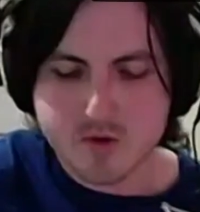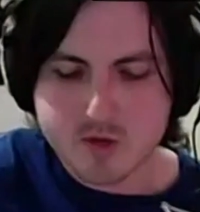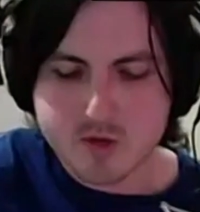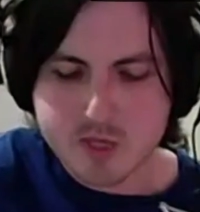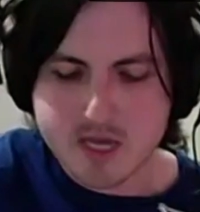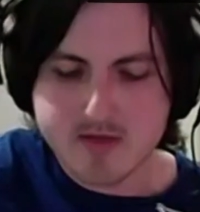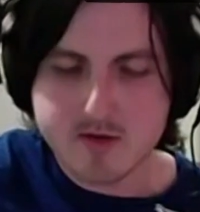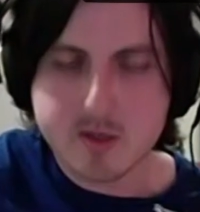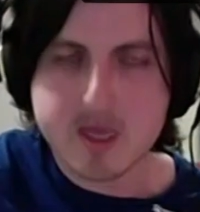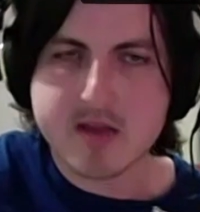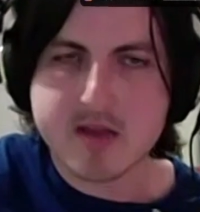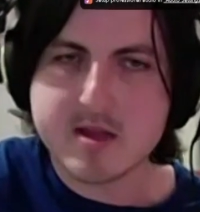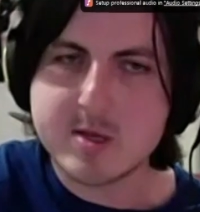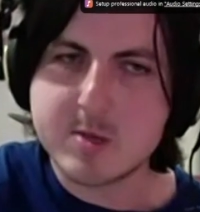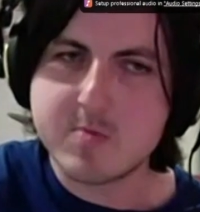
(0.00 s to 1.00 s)
the end, there's like
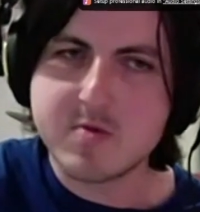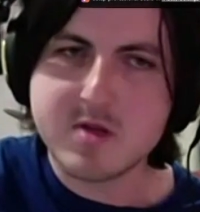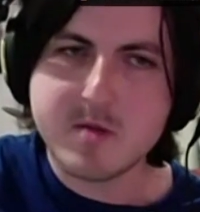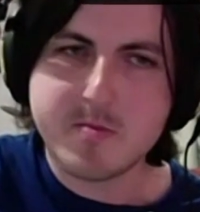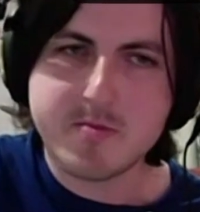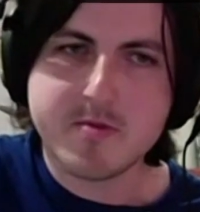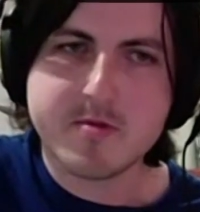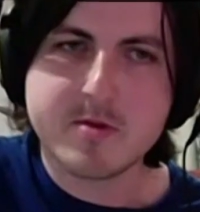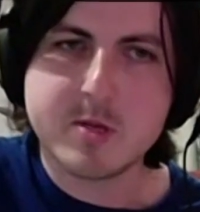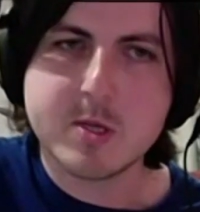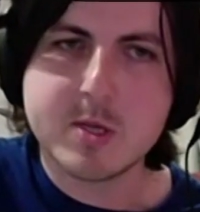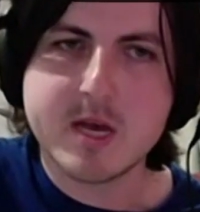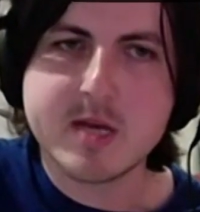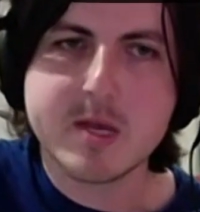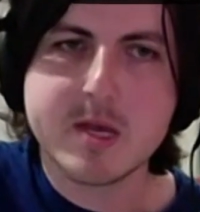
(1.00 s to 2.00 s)
this really
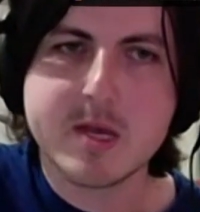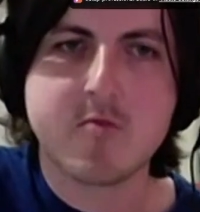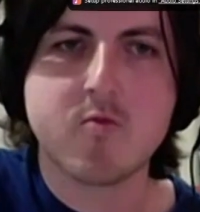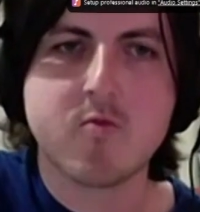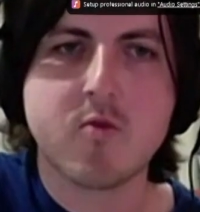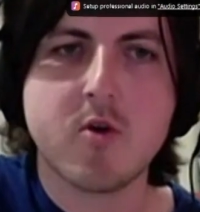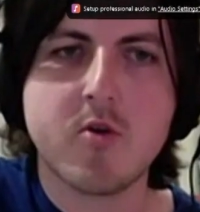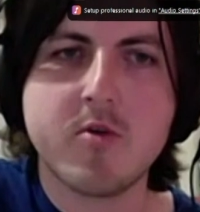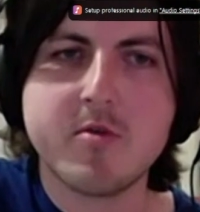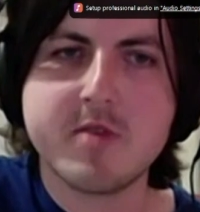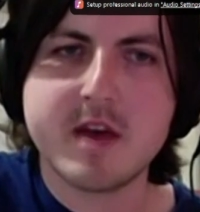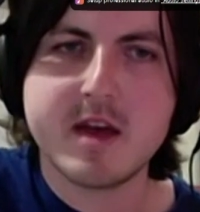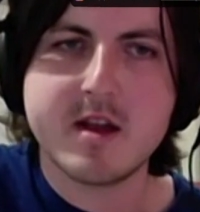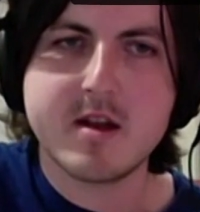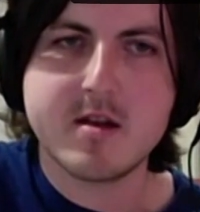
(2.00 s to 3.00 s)
precise like roll
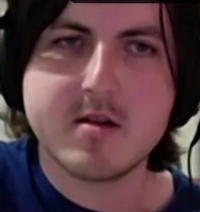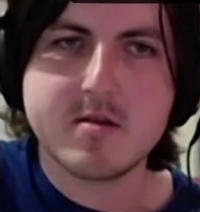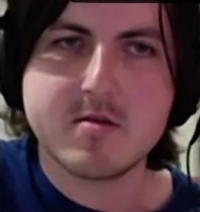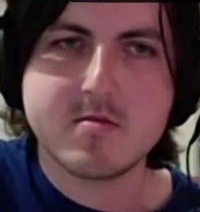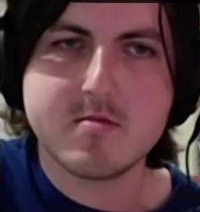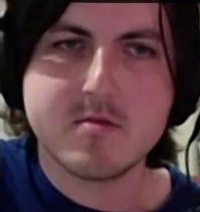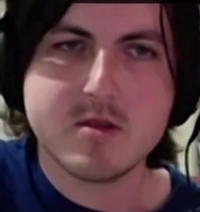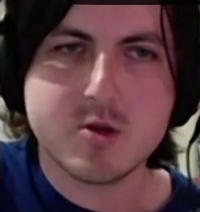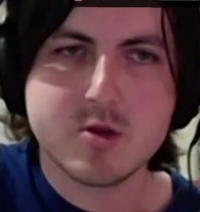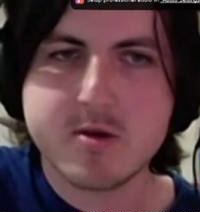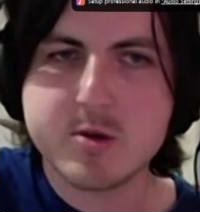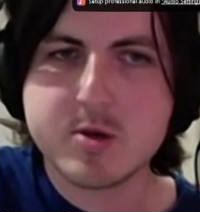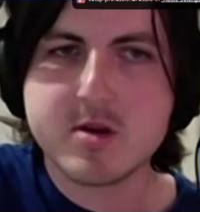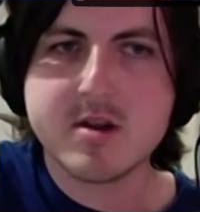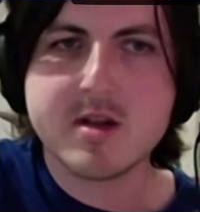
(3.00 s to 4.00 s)
that the
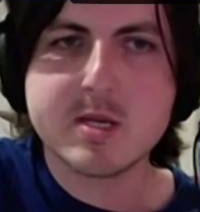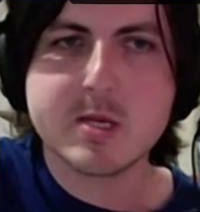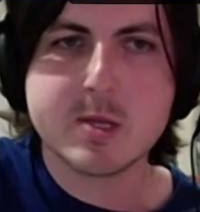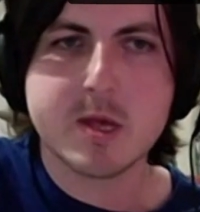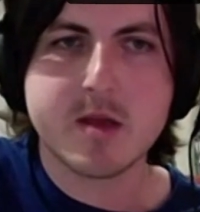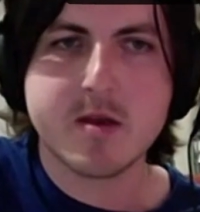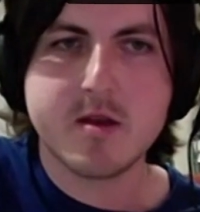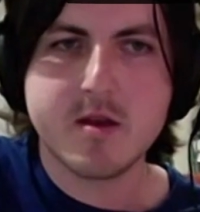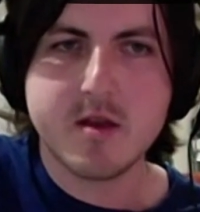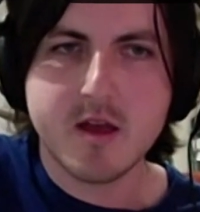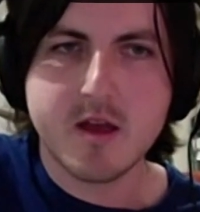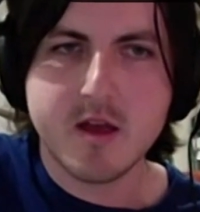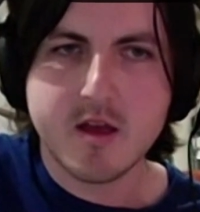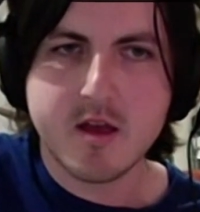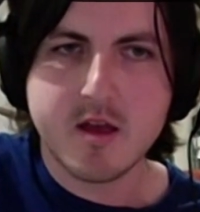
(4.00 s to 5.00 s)
12-string does. It's like,
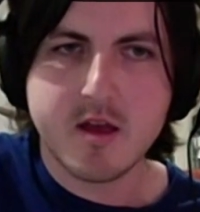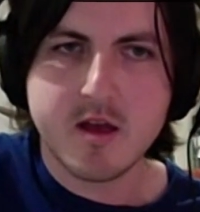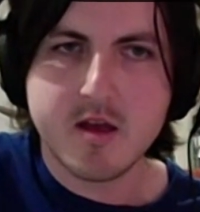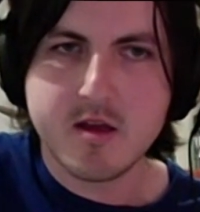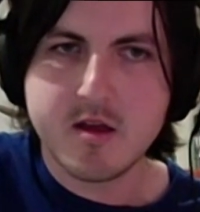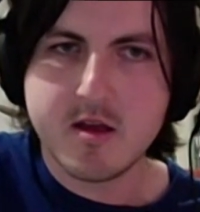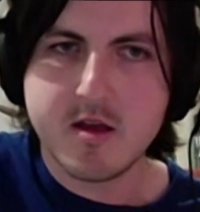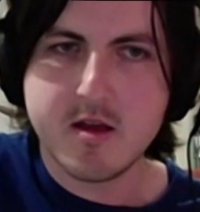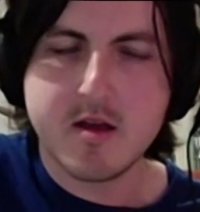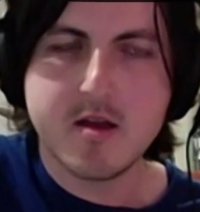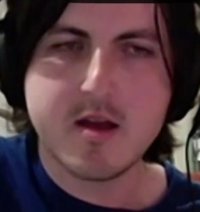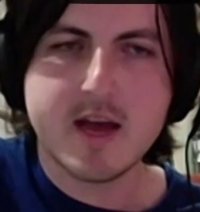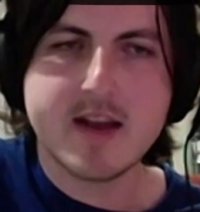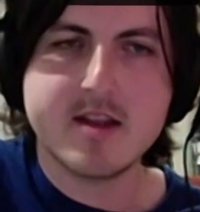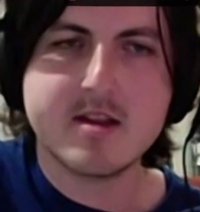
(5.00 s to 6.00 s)

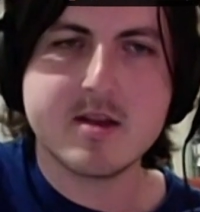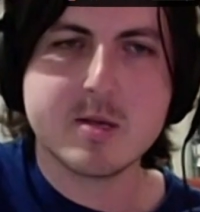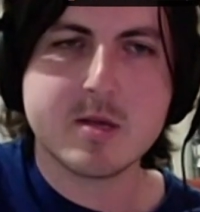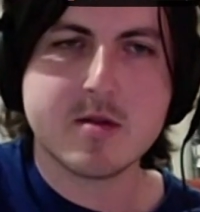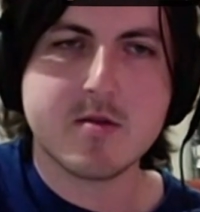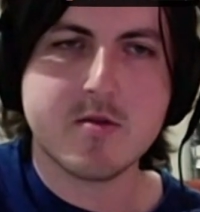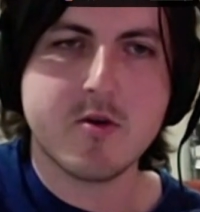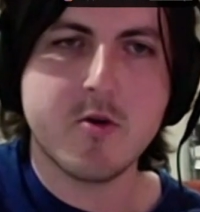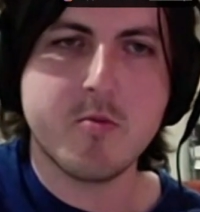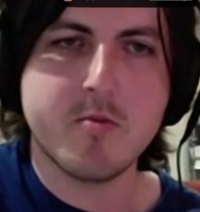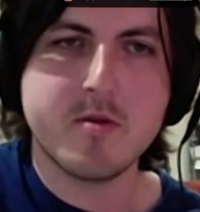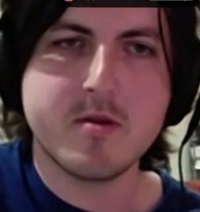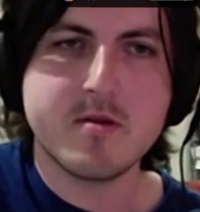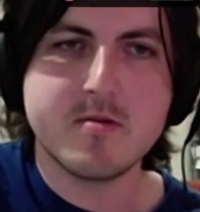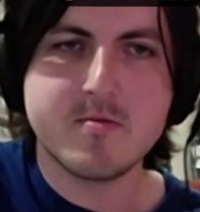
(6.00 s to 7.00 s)
and it does a little
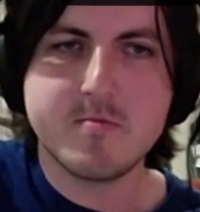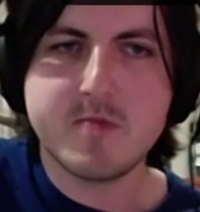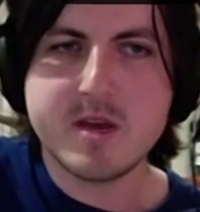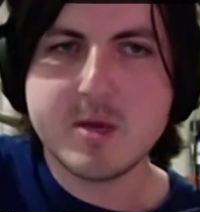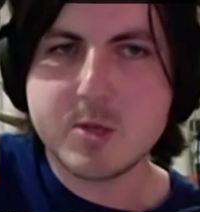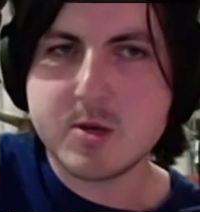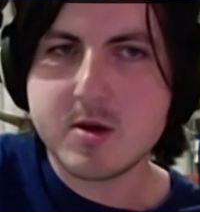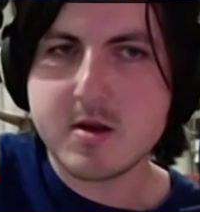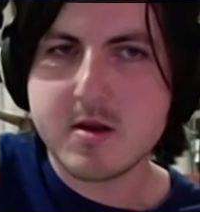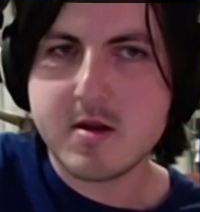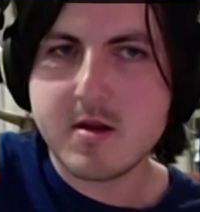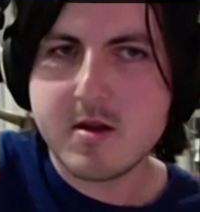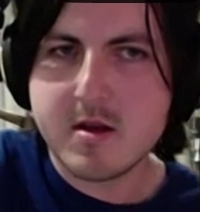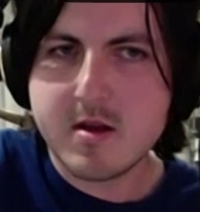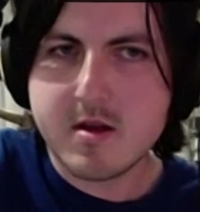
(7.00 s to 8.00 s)
open B string.
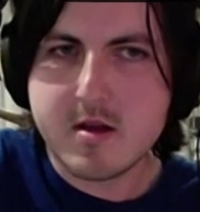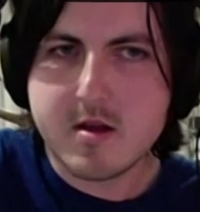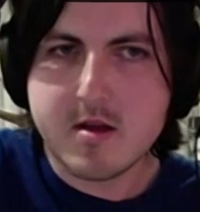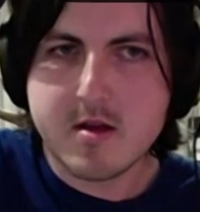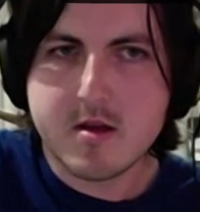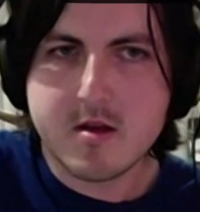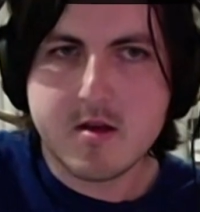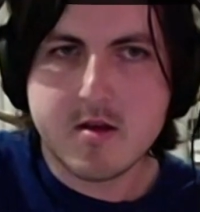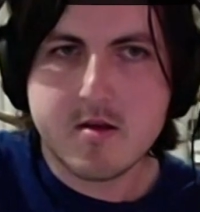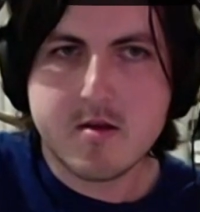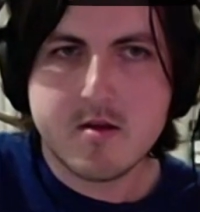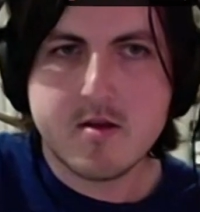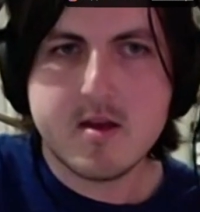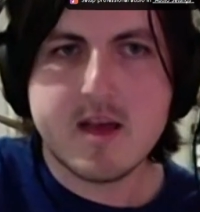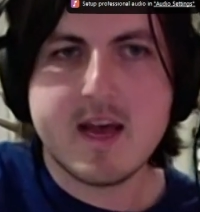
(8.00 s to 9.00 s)

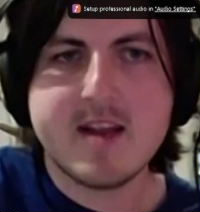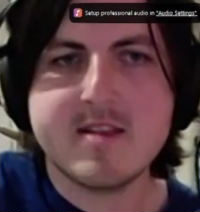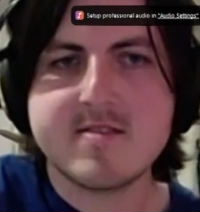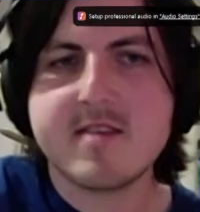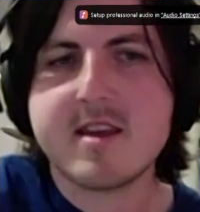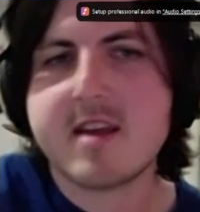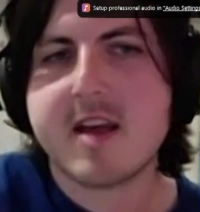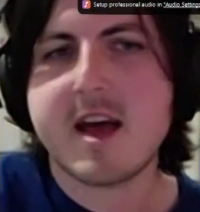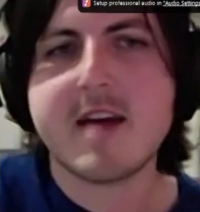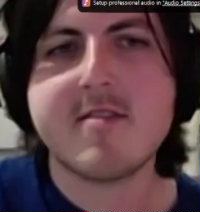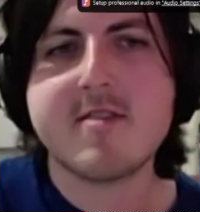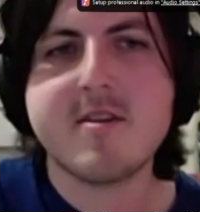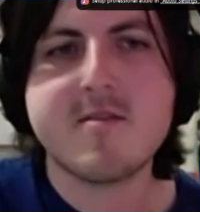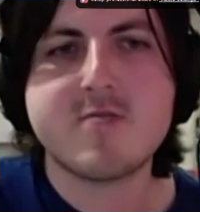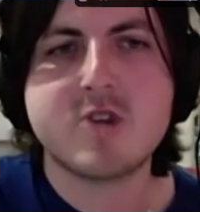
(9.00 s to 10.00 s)
And it's like, I don't
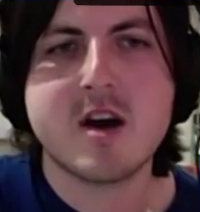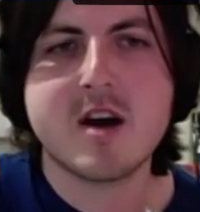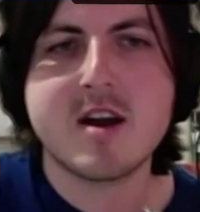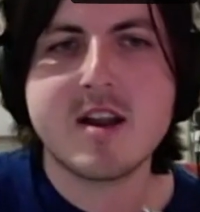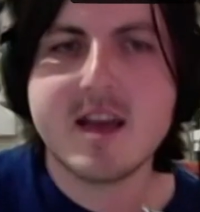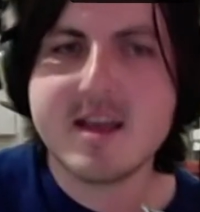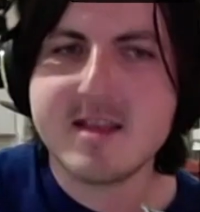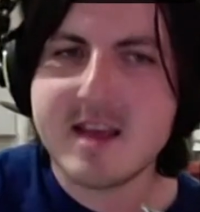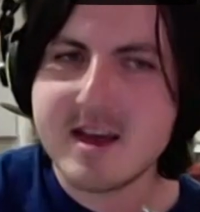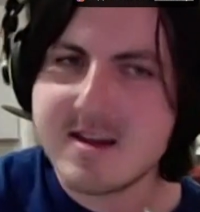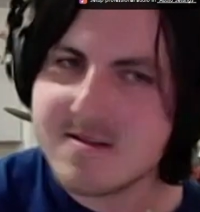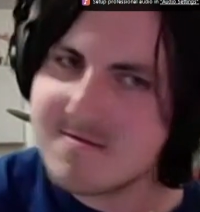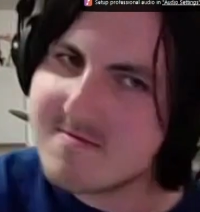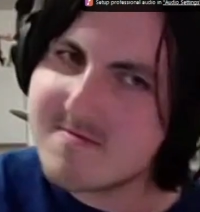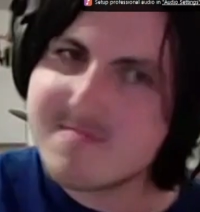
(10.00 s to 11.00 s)
know if John had that
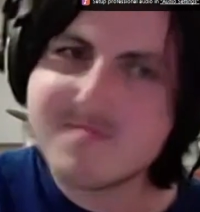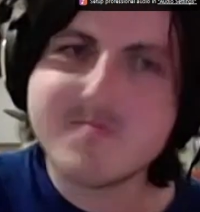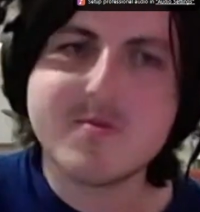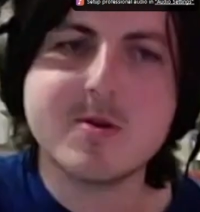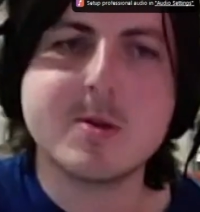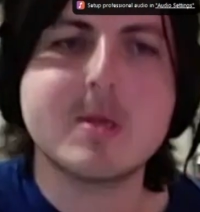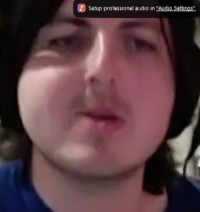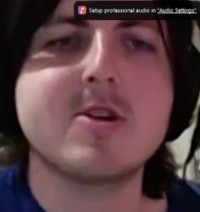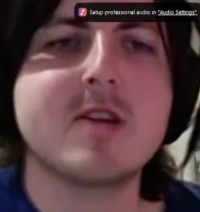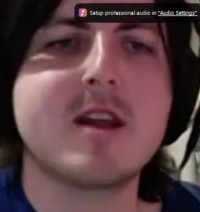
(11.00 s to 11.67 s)
precision. I